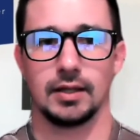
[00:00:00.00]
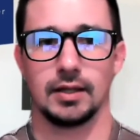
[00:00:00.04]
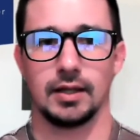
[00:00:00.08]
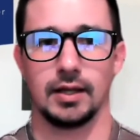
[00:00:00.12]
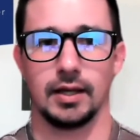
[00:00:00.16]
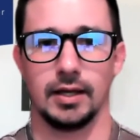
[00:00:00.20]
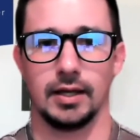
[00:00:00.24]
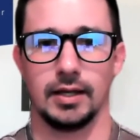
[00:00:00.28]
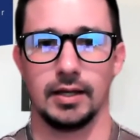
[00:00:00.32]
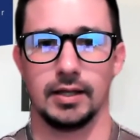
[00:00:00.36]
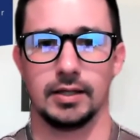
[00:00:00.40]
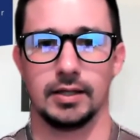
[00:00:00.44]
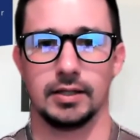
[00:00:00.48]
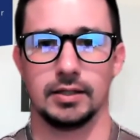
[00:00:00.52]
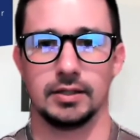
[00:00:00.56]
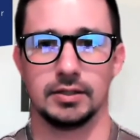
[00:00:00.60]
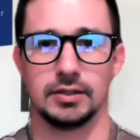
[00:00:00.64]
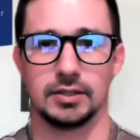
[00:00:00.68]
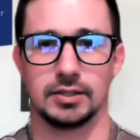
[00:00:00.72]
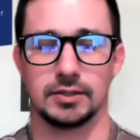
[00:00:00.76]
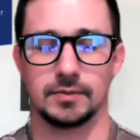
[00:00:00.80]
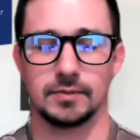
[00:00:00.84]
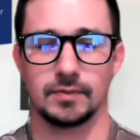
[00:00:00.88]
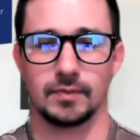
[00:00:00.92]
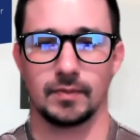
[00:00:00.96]

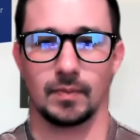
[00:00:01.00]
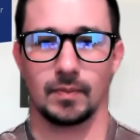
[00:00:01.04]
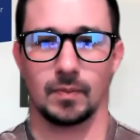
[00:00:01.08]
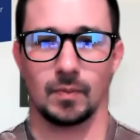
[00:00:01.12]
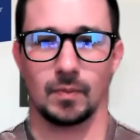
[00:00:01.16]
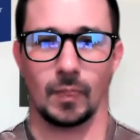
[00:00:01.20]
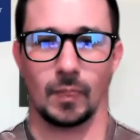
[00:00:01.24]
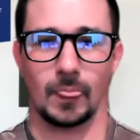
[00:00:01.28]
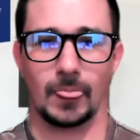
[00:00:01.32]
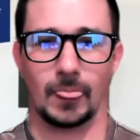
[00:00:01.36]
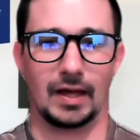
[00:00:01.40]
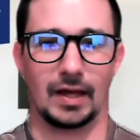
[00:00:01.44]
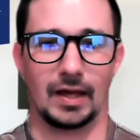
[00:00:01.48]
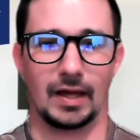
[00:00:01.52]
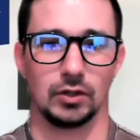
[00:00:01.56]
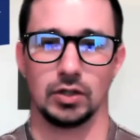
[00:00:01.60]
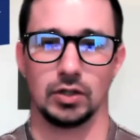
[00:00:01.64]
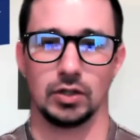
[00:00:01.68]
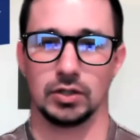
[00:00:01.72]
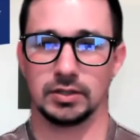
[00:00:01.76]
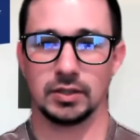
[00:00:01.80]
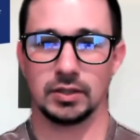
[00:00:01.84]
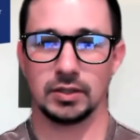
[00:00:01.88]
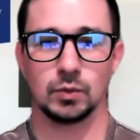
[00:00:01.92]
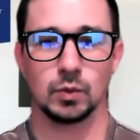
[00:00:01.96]
And I
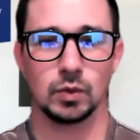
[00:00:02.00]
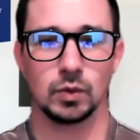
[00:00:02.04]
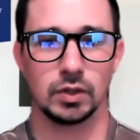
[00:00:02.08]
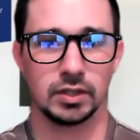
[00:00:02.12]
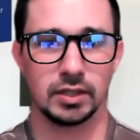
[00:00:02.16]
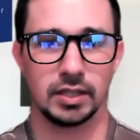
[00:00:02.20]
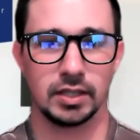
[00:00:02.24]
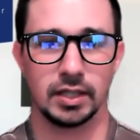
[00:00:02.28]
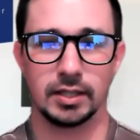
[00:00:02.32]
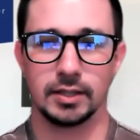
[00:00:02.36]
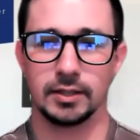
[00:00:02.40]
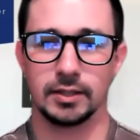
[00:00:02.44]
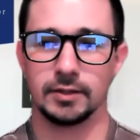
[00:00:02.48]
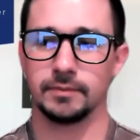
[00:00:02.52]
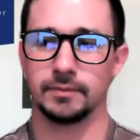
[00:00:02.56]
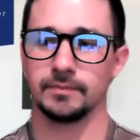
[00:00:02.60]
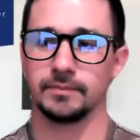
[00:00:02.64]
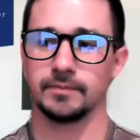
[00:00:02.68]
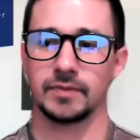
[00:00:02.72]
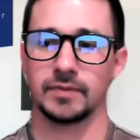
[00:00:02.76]
logged in one day.